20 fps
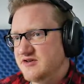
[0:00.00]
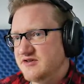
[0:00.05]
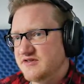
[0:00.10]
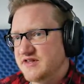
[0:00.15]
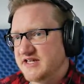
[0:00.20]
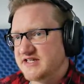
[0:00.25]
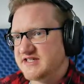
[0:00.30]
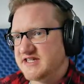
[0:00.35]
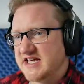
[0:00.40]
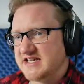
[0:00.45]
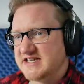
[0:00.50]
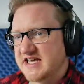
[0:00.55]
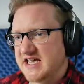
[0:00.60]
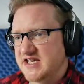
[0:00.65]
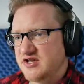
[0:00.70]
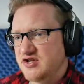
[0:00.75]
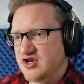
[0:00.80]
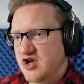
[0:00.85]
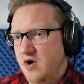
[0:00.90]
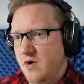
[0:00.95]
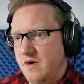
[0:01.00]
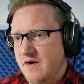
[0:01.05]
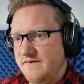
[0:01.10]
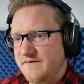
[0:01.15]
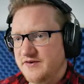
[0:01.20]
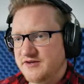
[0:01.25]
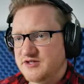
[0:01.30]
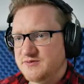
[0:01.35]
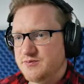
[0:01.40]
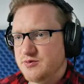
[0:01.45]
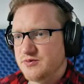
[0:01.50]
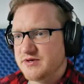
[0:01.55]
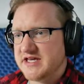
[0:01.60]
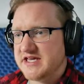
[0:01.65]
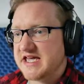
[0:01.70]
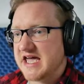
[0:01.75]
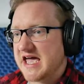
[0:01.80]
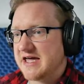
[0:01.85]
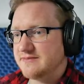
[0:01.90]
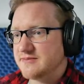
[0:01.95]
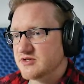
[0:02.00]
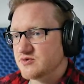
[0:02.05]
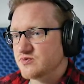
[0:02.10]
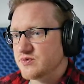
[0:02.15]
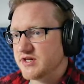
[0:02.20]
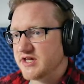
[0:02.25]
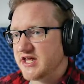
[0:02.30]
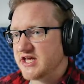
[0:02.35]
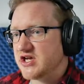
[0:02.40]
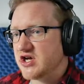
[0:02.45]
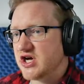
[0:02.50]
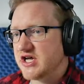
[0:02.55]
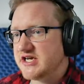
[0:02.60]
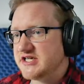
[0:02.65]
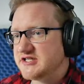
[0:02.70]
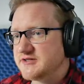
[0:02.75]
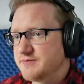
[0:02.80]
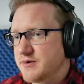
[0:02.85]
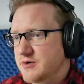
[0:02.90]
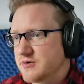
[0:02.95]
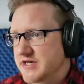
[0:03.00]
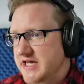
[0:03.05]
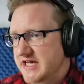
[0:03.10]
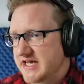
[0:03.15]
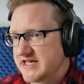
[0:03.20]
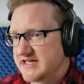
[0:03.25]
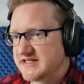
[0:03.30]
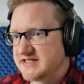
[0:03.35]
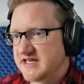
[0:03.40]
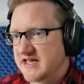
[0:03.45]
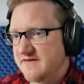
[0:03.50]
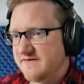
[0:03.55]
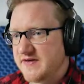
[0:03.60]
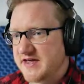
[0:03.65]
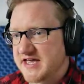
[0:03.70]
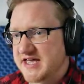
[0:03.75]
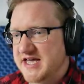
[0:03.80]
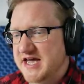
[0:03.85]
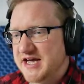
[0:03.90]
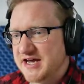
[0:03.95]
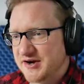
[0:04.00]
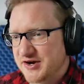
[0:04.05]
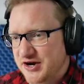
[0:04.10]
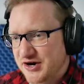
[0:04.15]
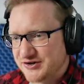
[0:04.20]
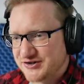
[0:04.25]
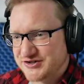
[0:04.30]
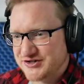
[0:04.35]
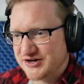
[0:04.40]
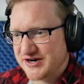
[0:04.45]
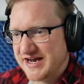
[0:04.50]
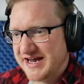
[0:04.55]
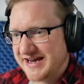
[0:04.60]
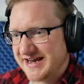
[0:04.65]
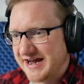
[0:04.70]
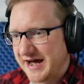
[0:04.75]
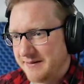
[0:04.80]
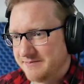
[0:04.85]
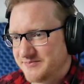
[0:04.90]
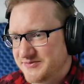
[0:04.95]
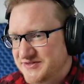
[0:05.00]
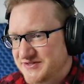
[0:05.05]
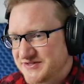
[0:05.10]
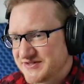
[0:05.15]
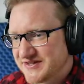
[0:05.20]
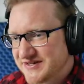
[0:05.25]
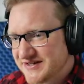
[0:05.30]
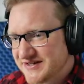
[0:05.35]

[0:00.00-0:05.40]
That's how you know if a spooky game is really good and spooky, is if it cures your hiccups.